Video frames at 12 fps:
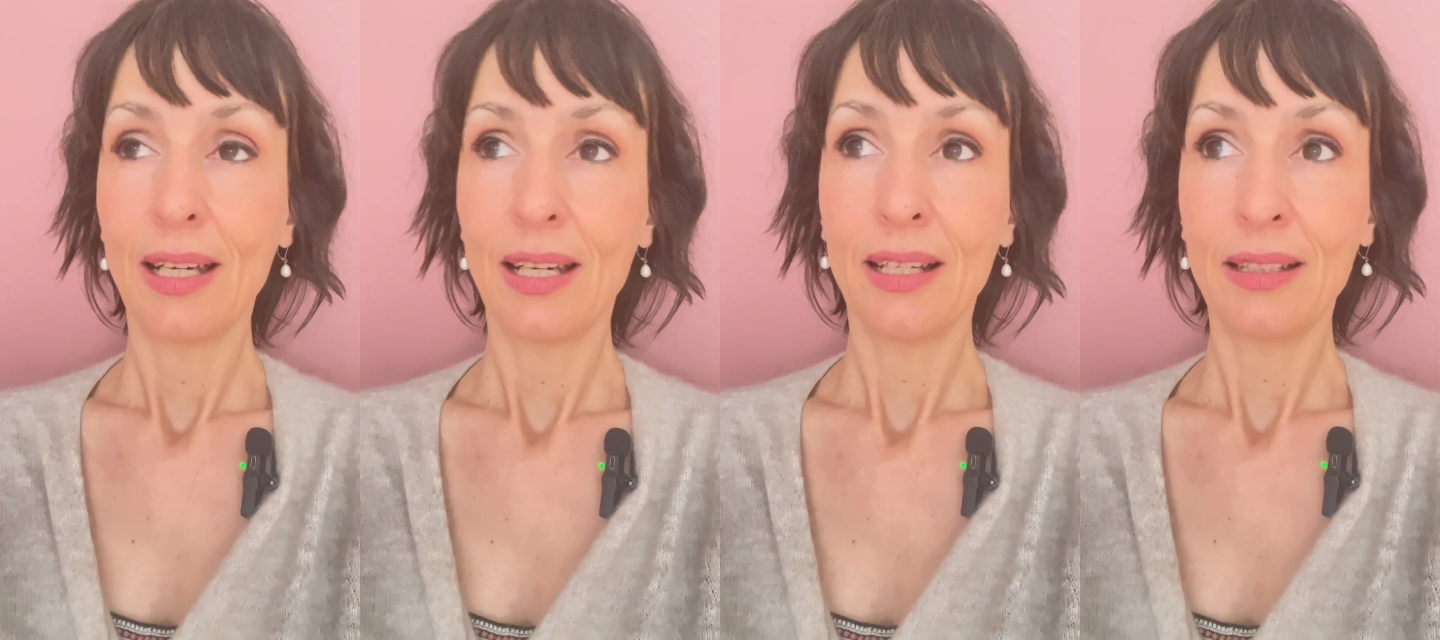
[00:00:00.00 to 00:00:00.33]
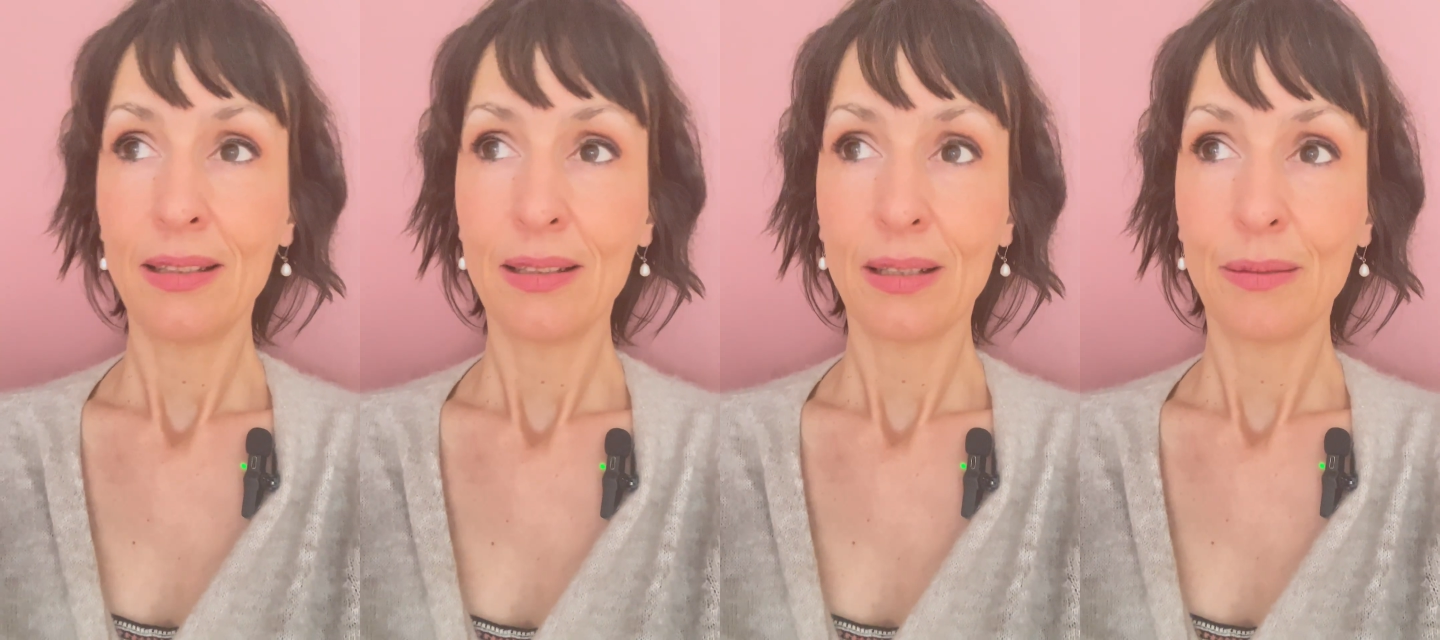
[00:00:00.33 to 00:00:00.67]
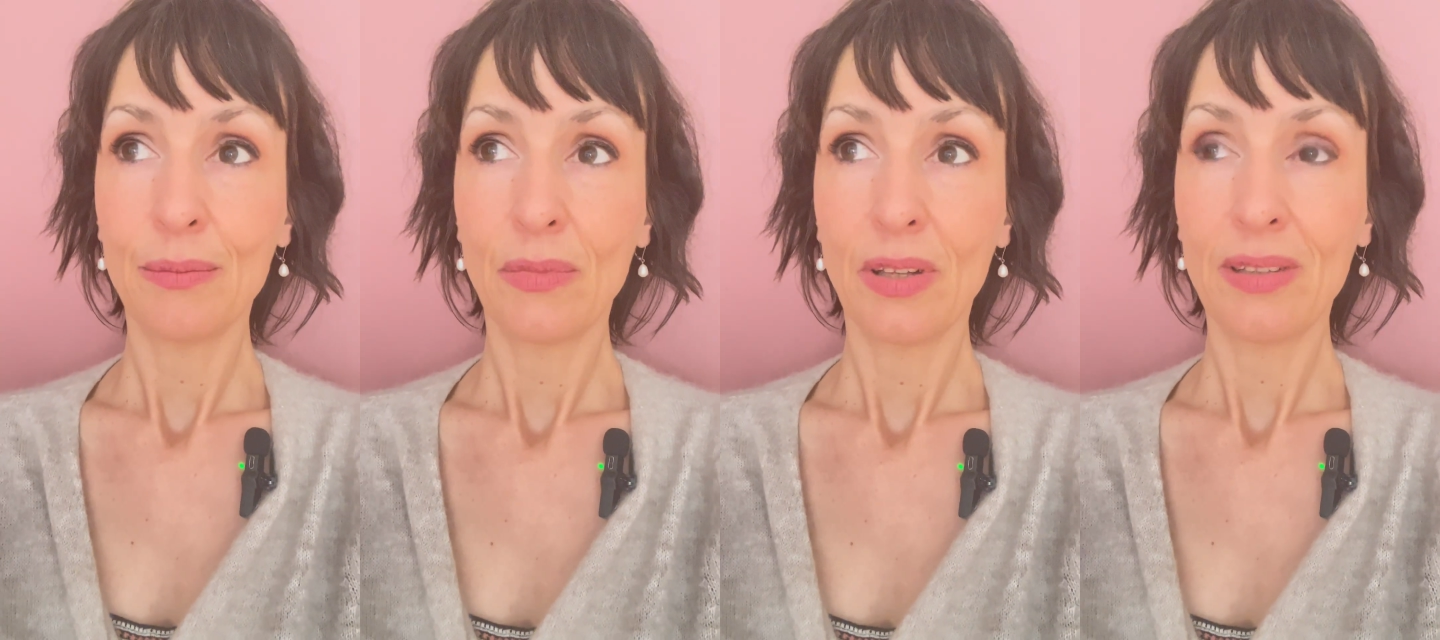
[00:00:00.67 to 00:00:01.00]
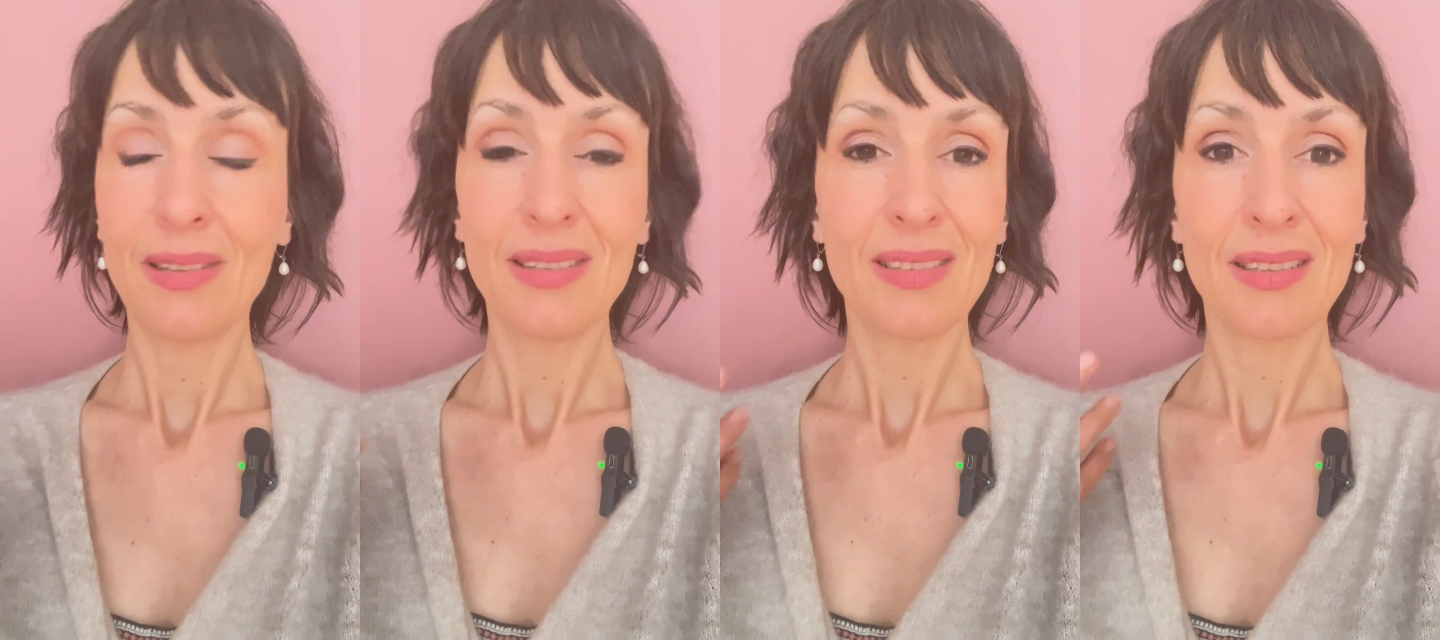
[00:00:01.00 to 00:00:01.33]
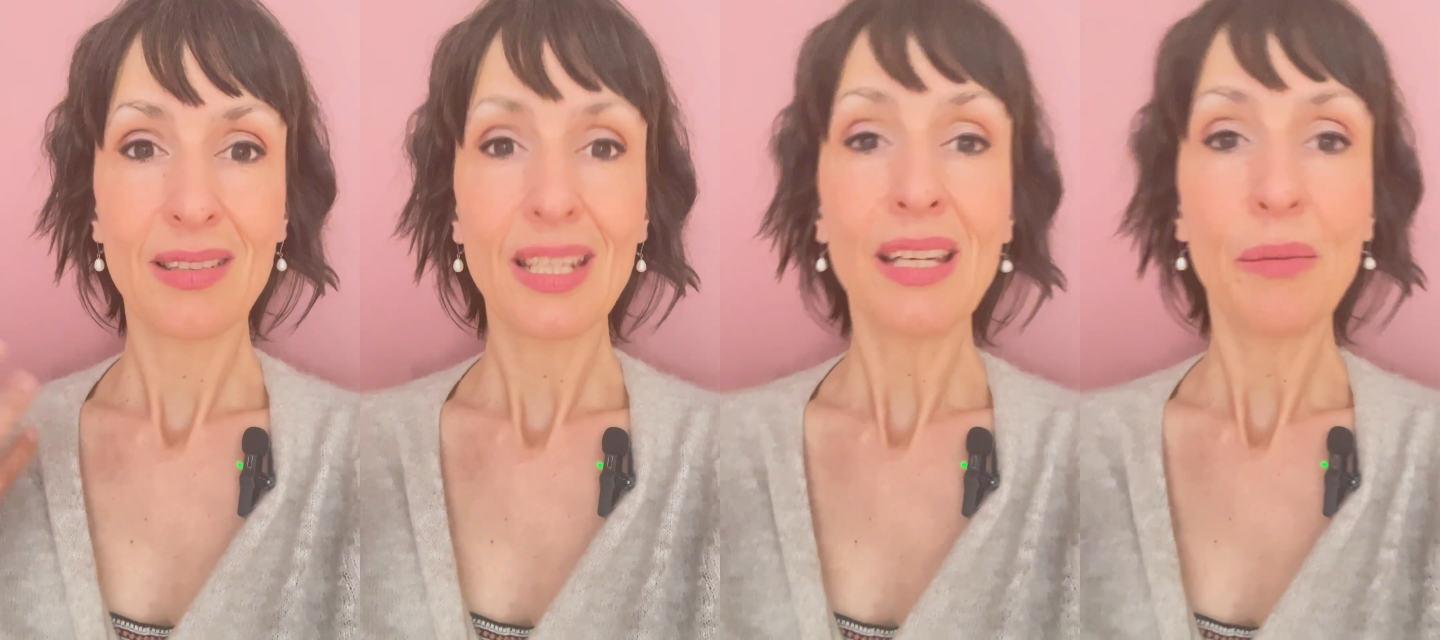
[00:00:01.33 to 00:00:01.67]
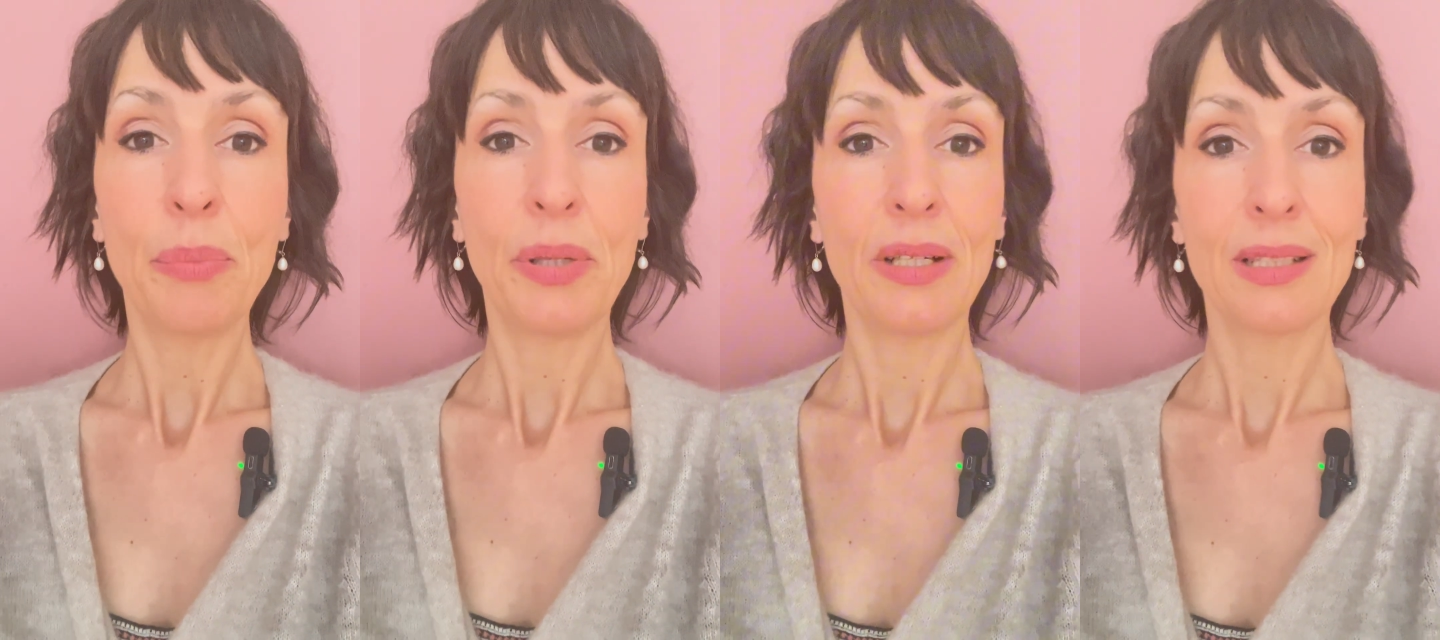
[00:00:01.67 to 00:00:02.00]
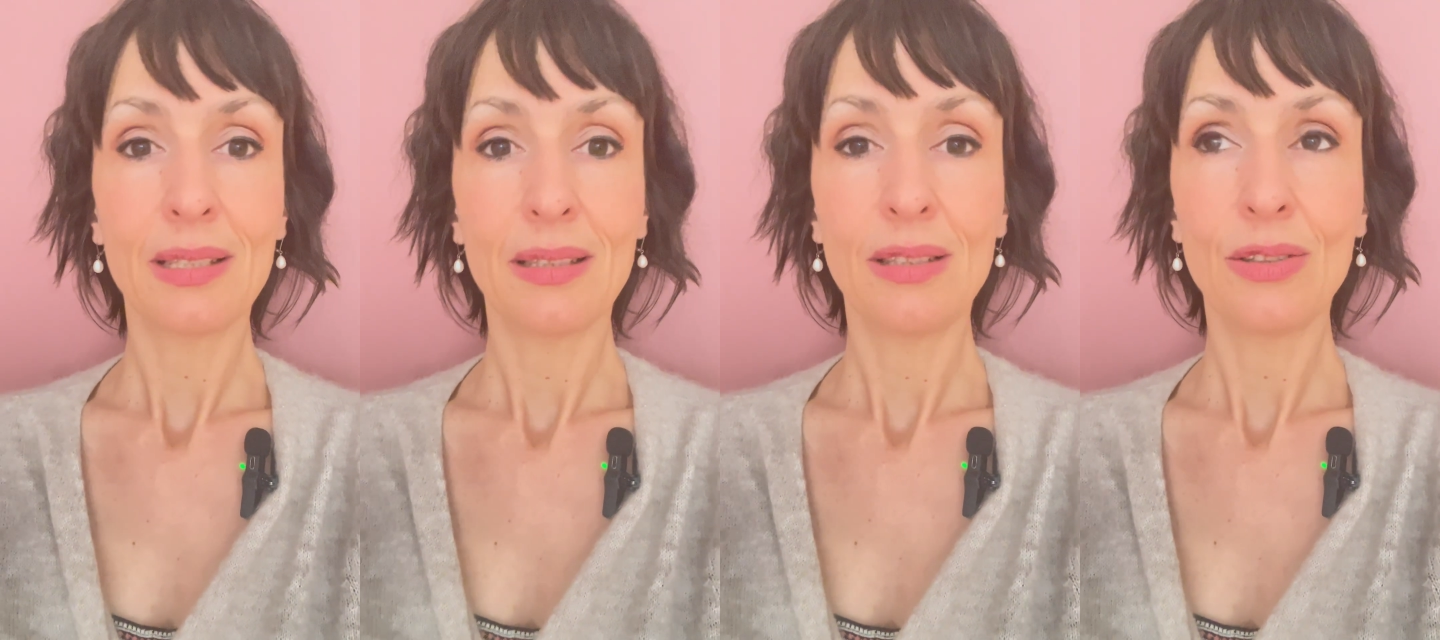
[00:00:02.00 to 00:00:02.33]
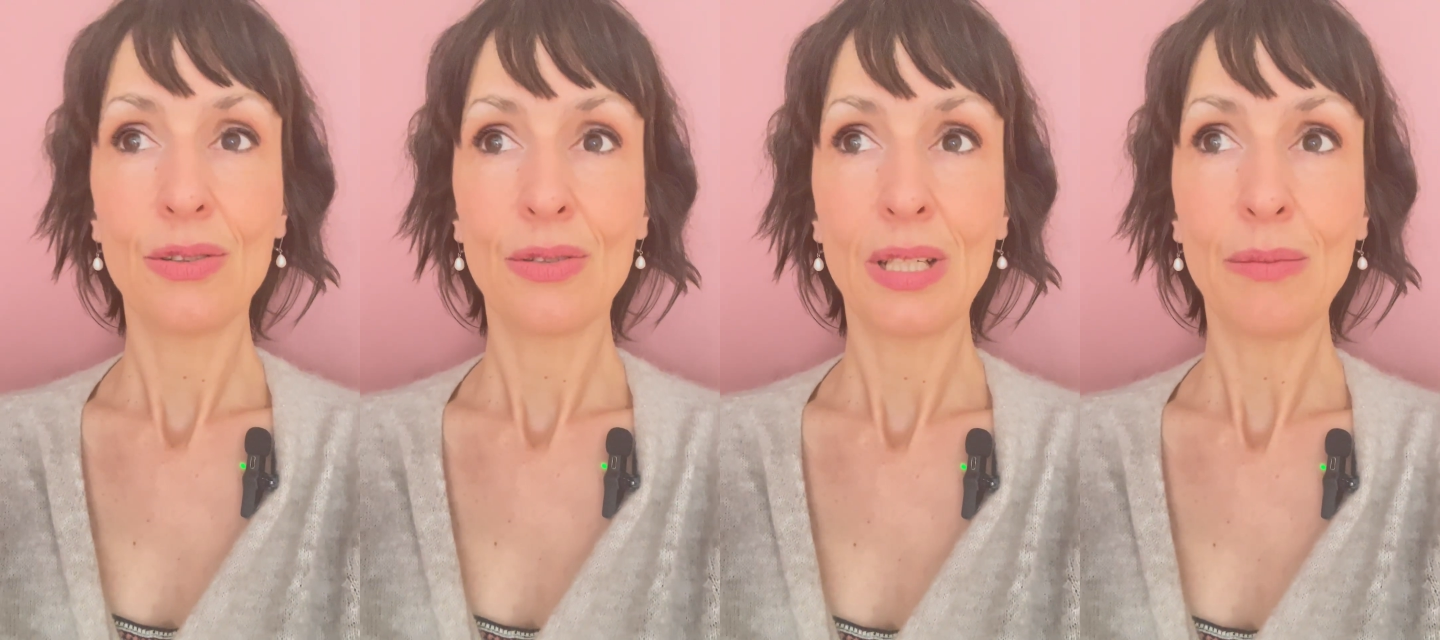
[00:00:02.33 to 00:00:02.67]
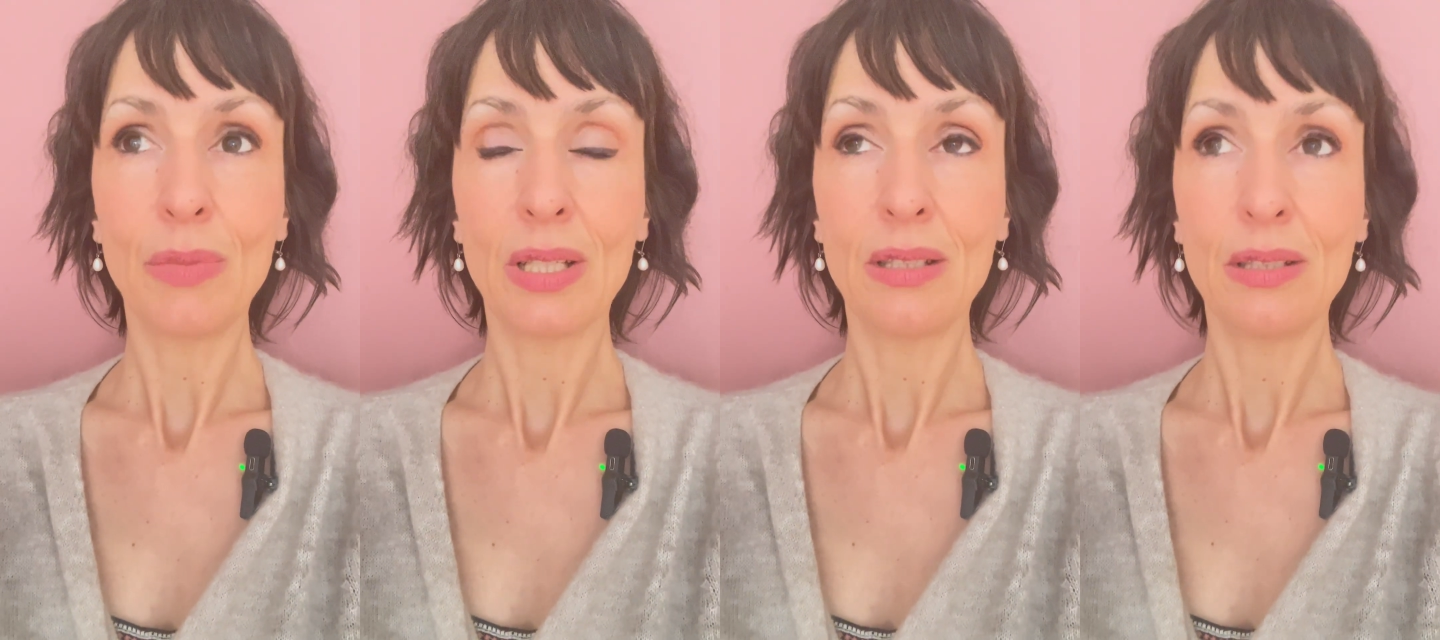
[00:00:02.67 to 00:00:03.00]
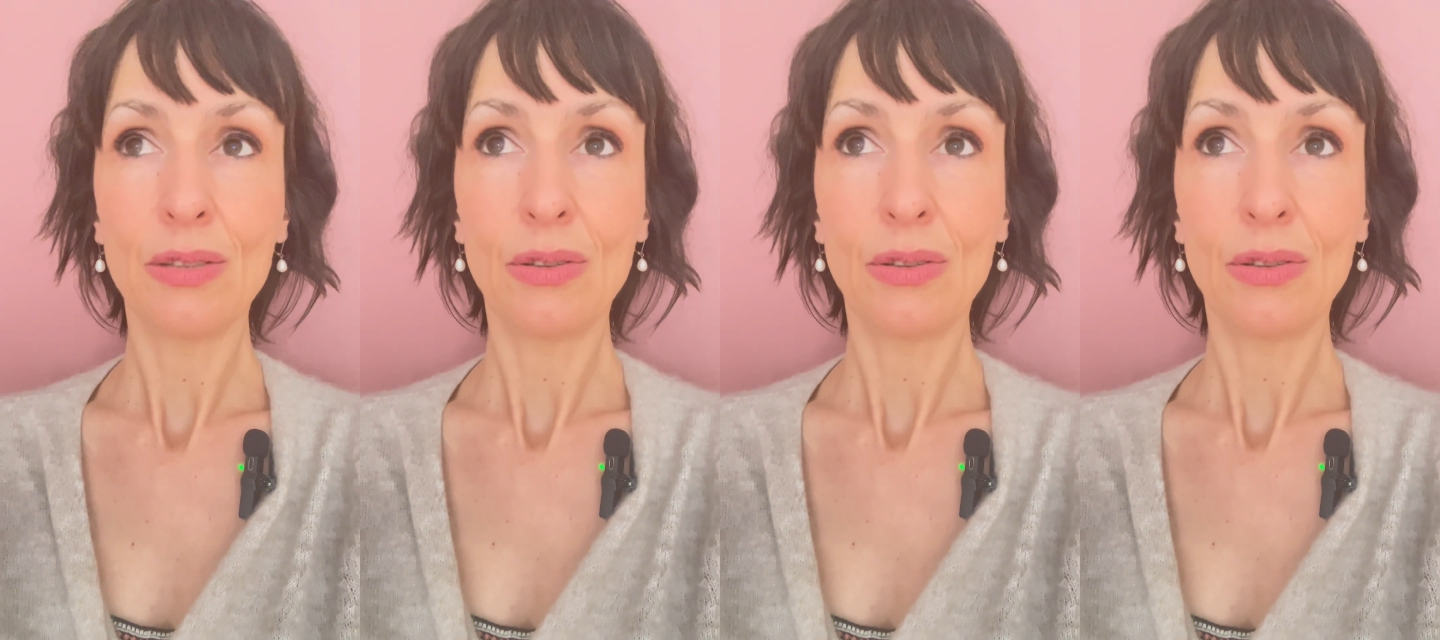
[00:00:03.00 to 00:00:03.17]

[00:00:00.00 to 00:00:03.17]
and this thing appeared in your dream, and